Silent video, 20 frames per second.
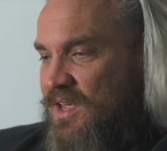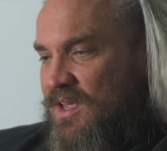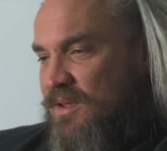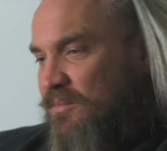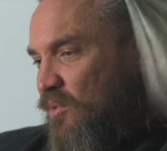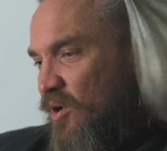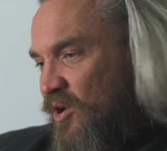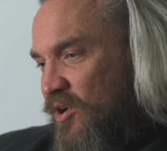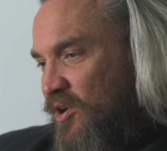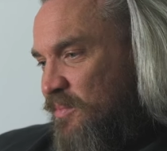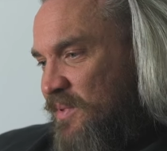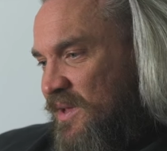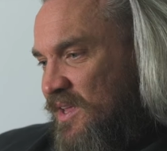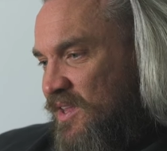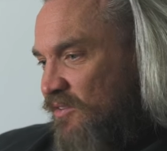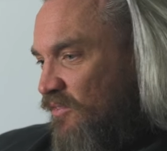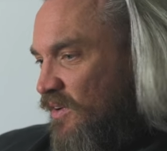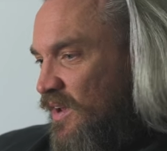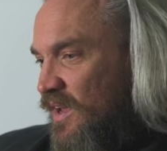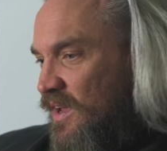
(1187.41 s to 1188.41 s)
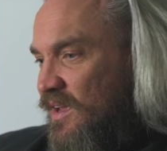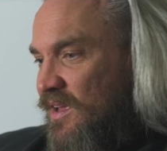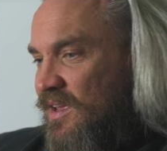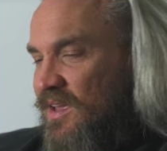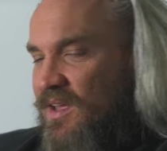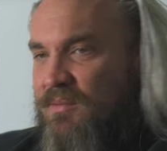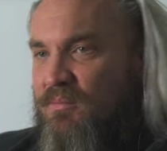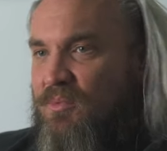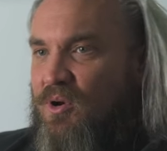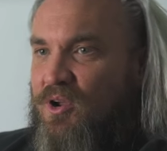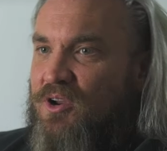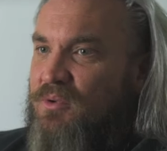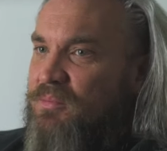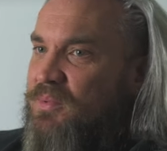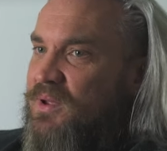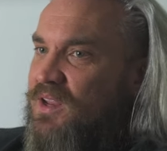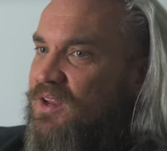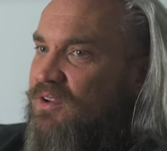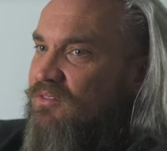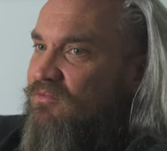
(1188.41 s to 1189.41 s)
it might not be in the ring it might not
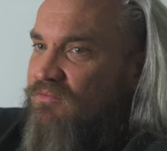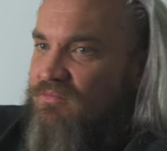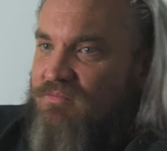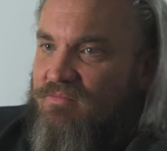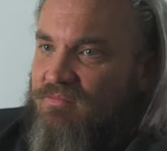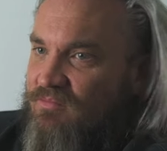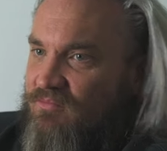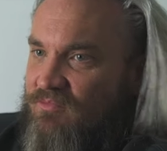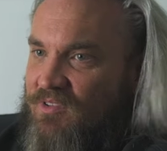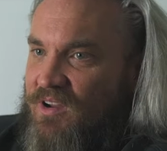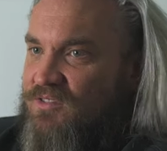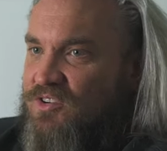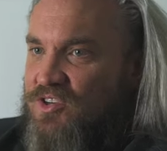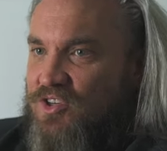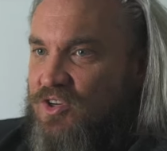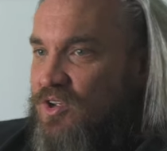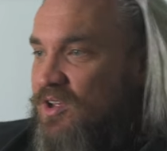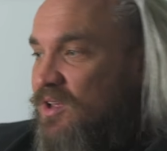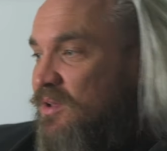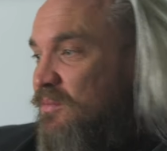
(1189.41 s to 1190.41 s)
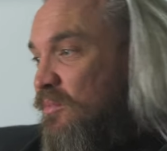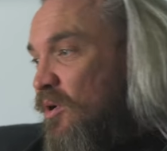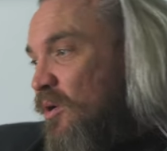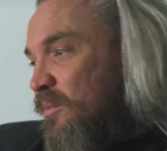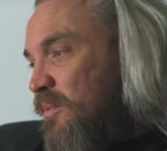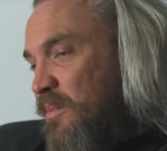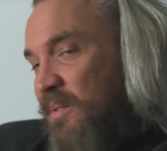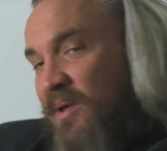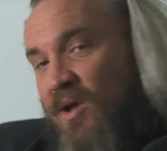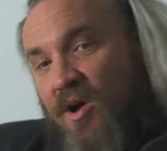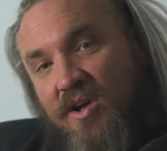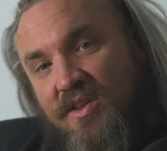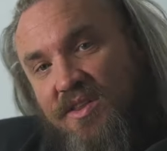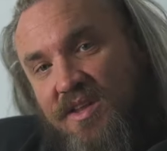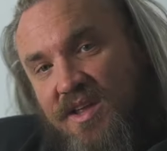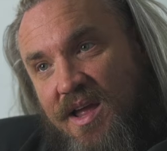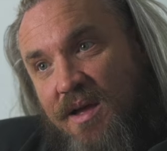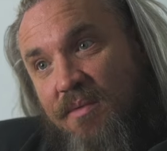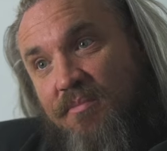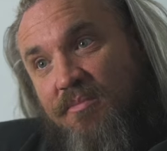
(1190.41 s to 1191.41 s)
be in a ref shirt it might be
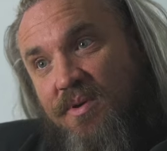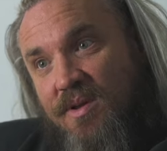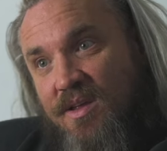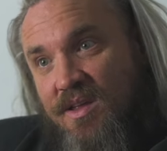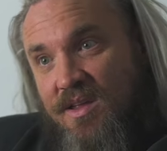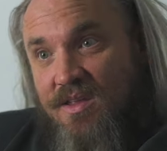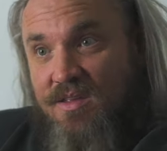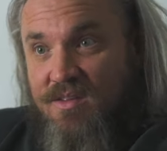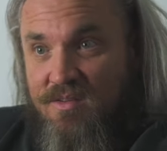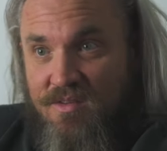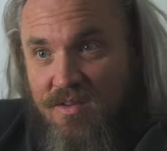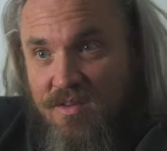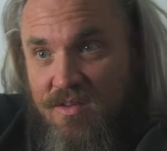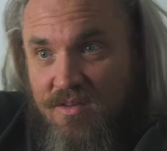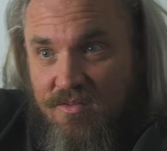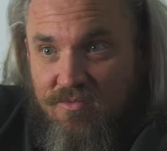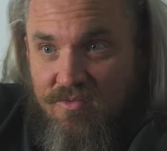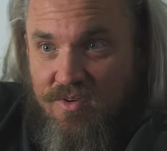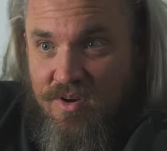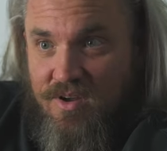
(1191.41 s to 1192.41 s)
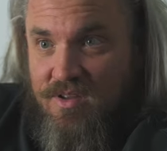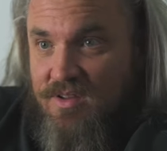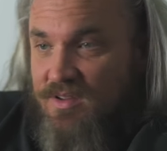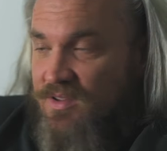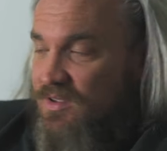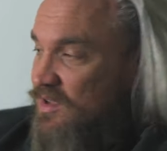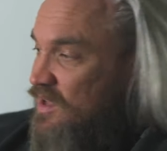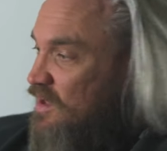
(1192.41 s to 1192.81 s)
behind the camera right?